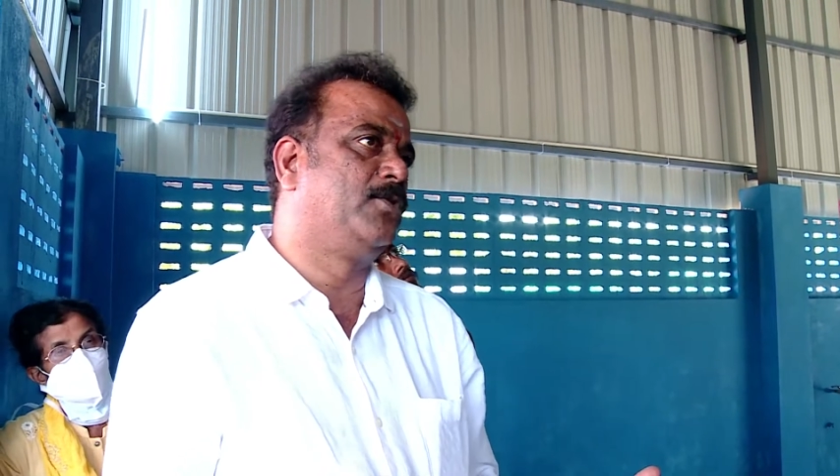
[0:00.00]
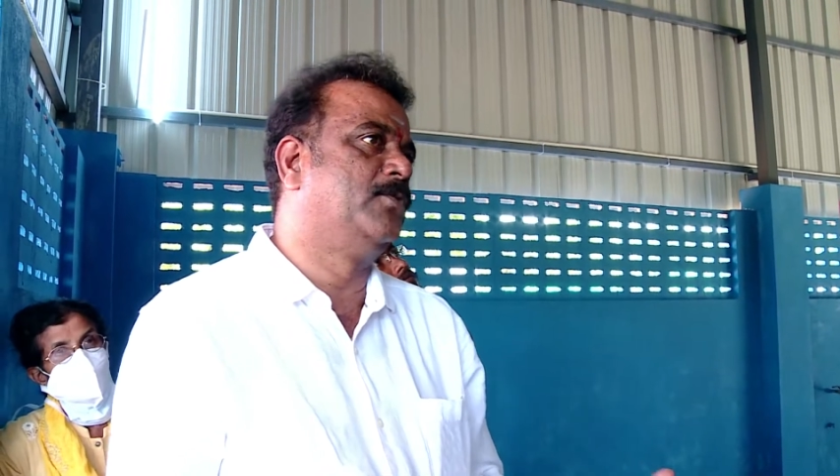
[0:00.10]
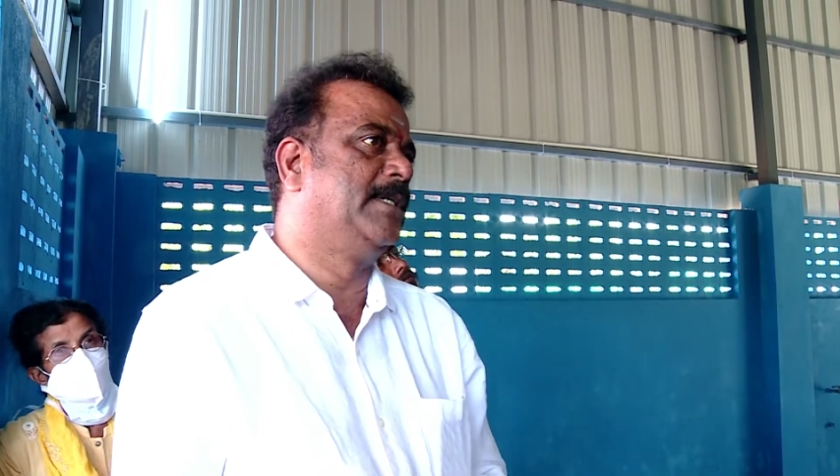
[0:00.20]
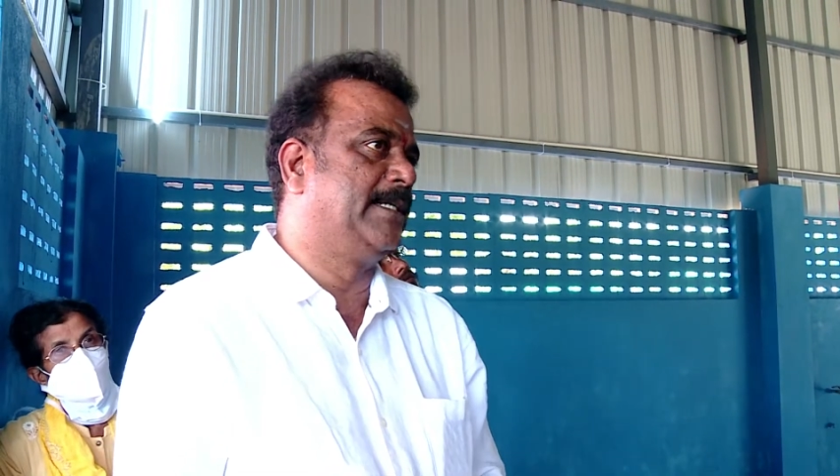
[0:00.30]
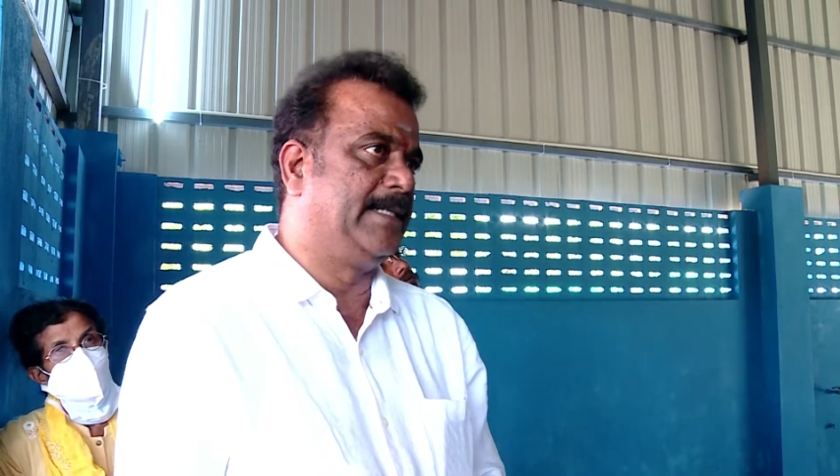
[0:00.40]

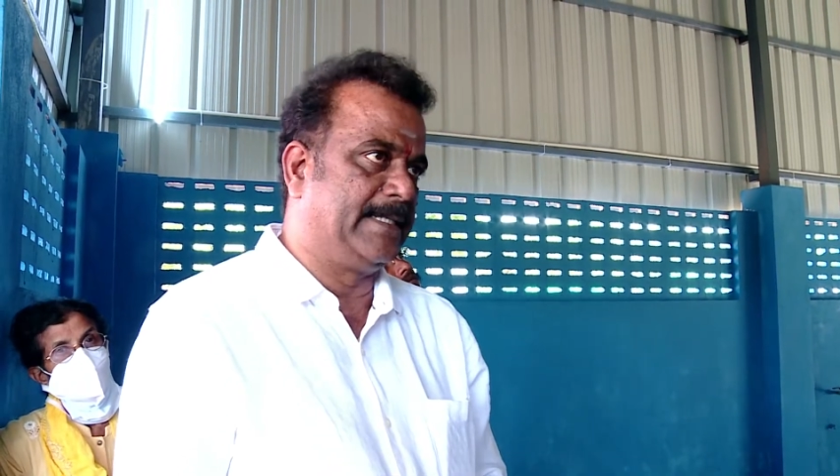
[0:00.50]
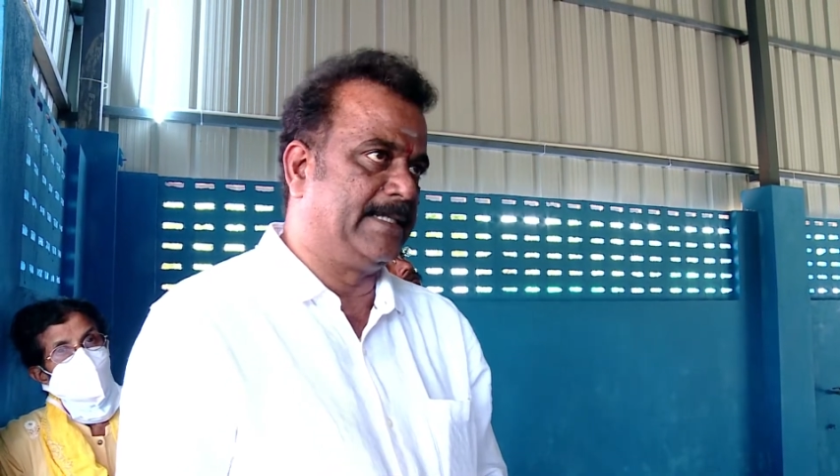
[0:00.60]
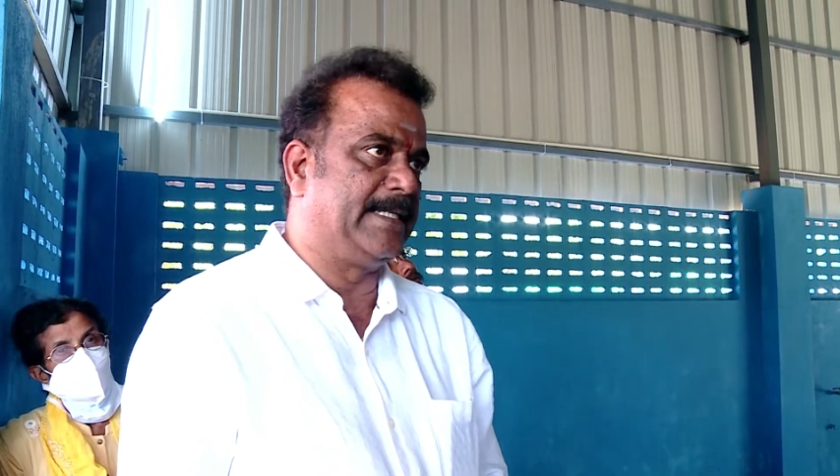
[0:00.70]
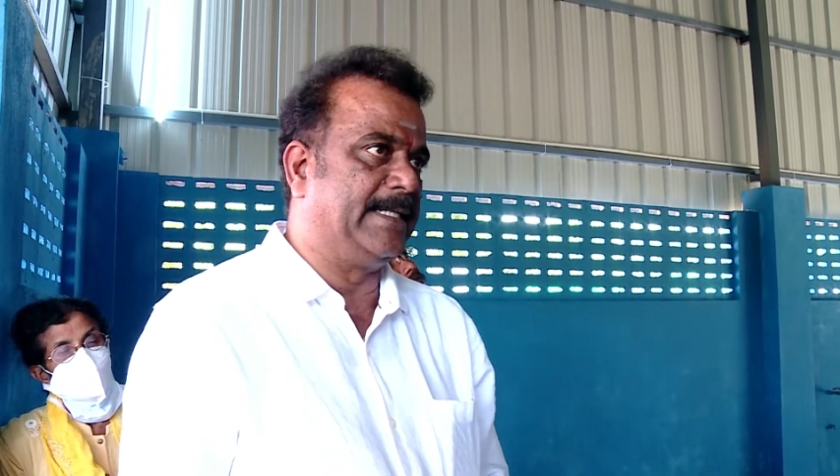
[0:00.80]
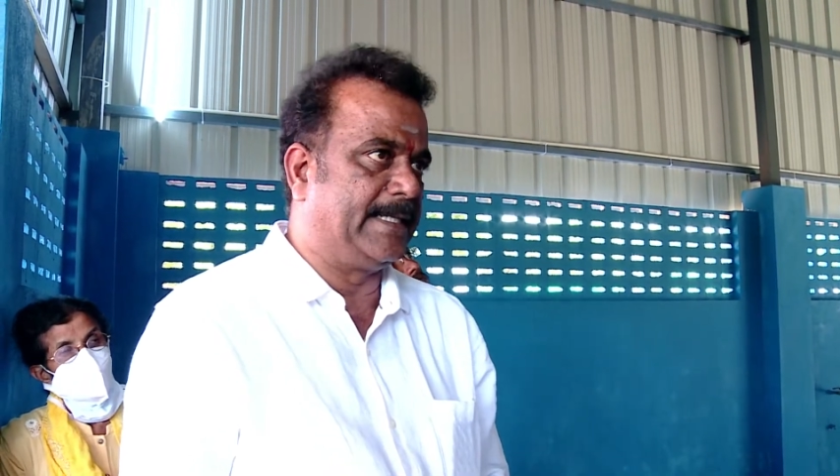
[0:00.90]
200 degrees
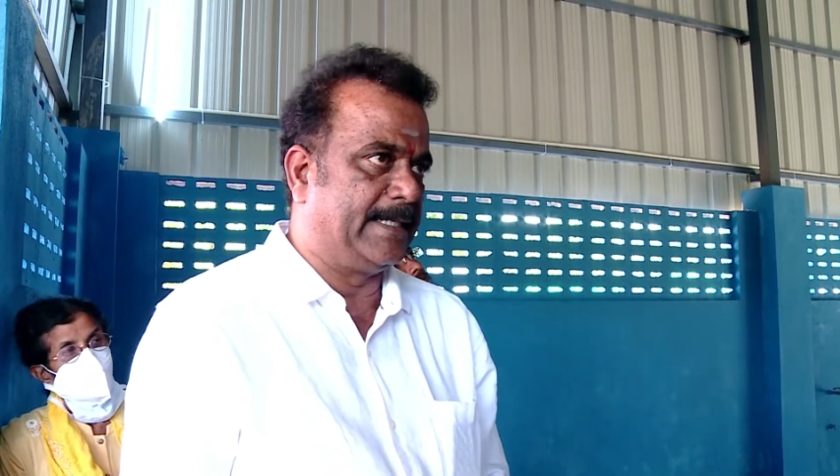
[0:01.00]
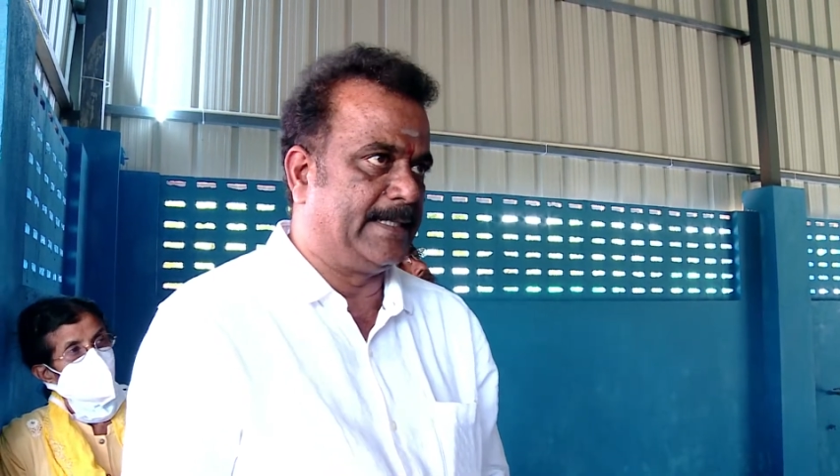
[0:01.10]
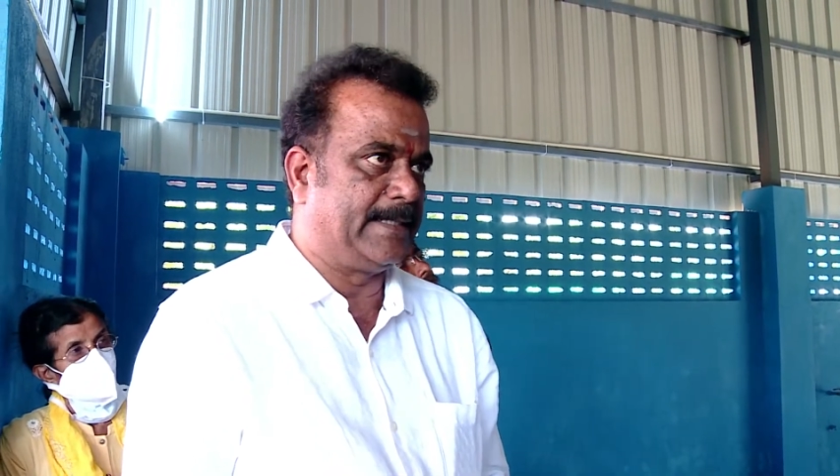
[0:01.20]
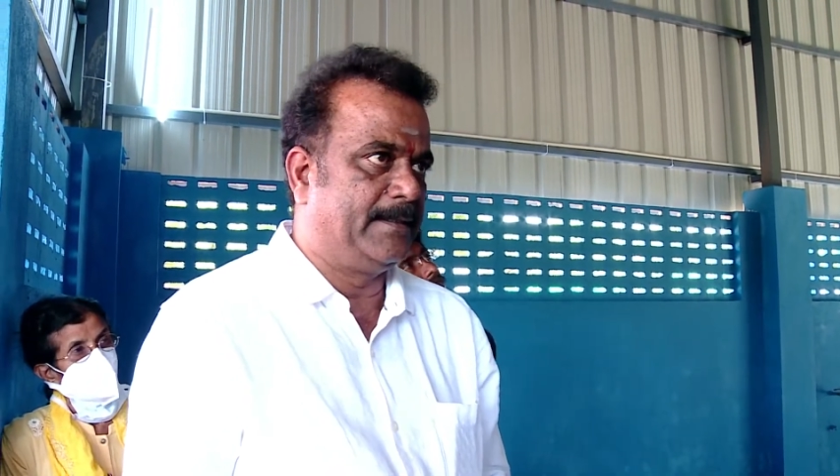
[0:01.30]
centigrade.